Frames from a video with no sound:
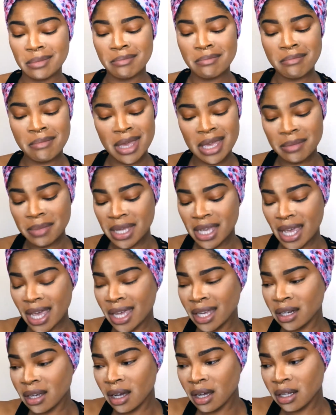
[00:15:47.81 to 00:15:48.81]

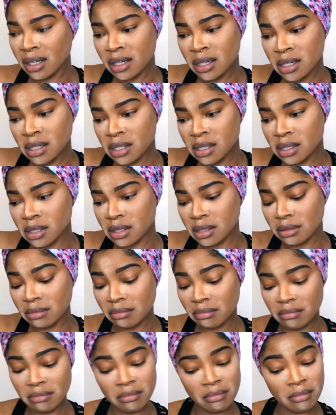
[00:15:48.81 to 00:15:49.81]
$8,
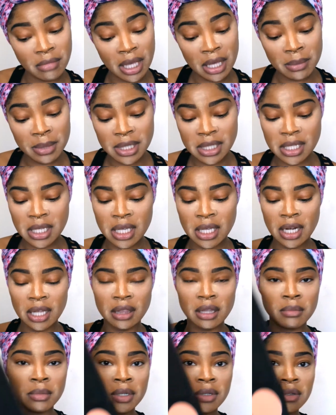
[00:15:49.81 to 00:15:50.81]
maybe 10
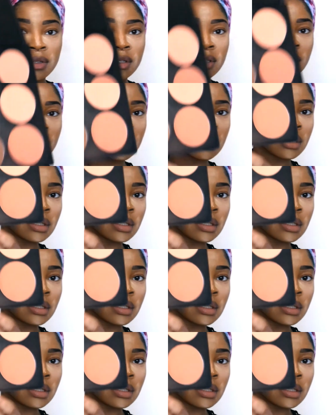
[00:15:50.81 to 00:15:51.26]
at the most.